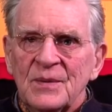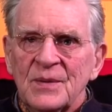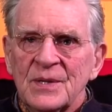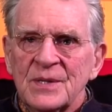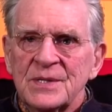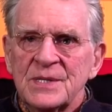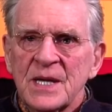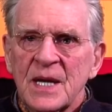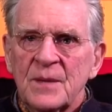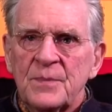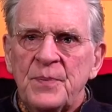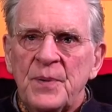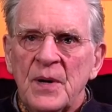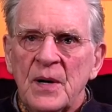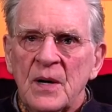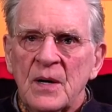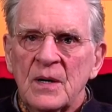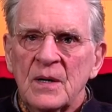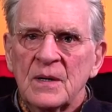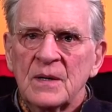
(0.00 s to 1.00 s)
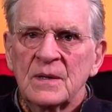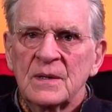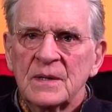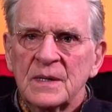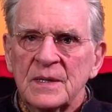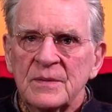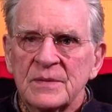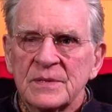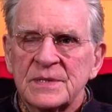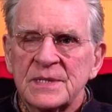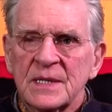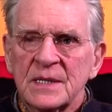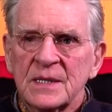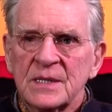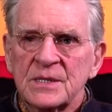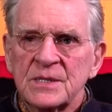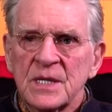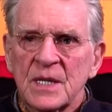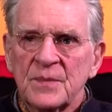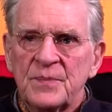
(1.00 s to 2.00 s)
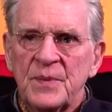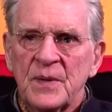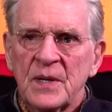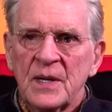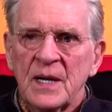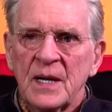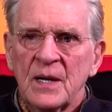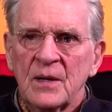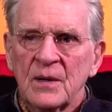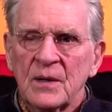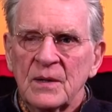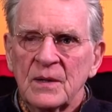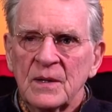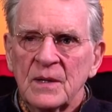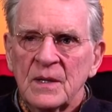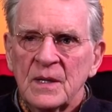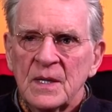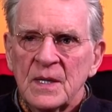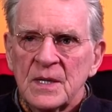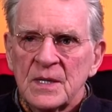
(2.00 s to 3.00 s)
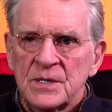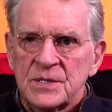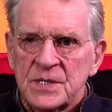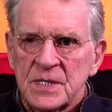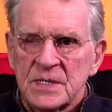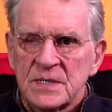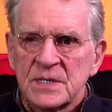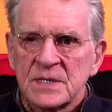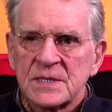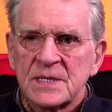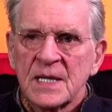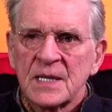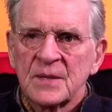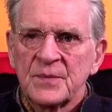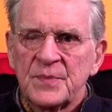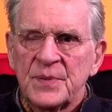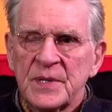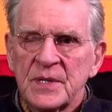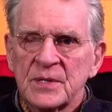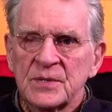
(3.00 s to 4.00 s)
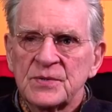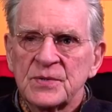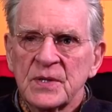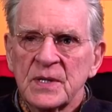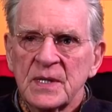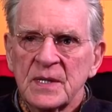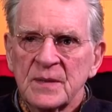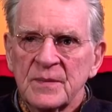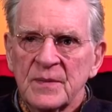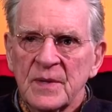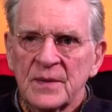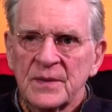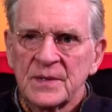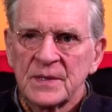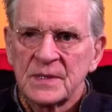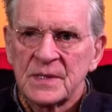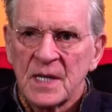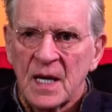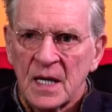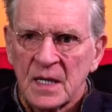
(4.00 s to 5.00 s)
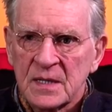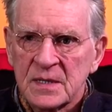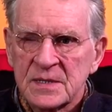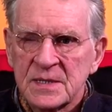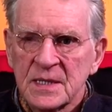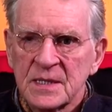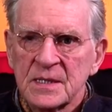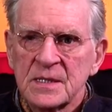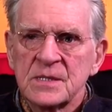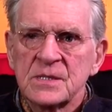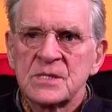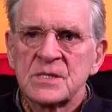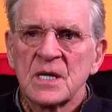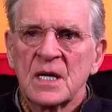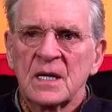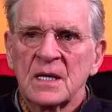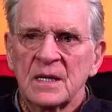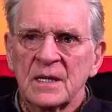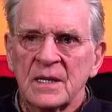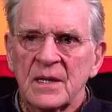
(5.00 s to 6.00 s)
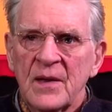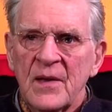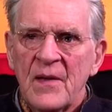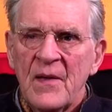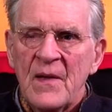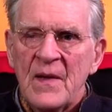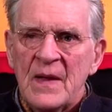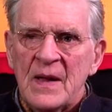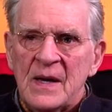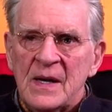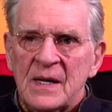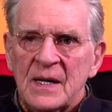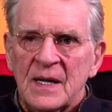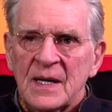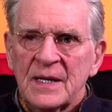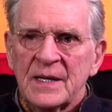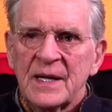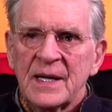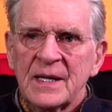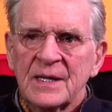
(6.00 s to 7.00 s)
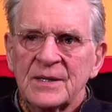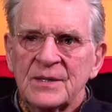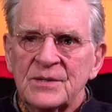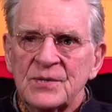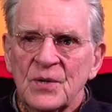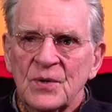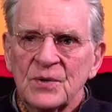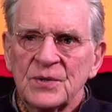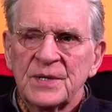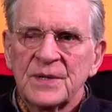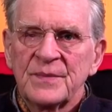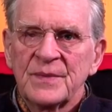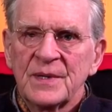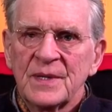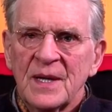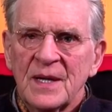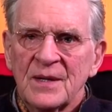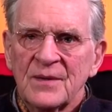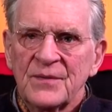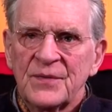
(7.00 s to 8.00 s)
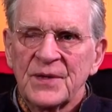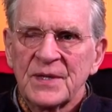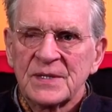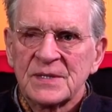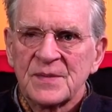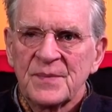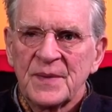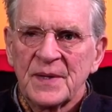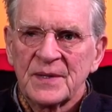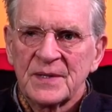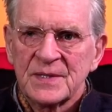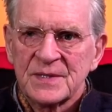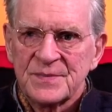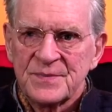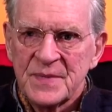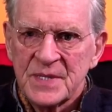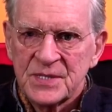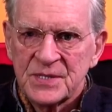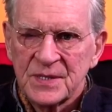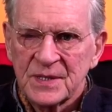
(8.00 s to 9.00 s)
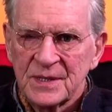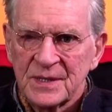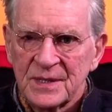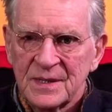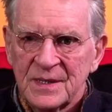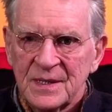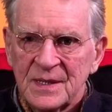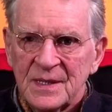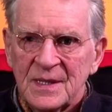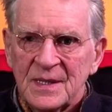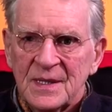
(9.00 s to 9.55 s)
where Jack Paar, he was telling Jack Paar how Jesus had appeared to him on the docks at Incheon and had told him a lot of things about his mission,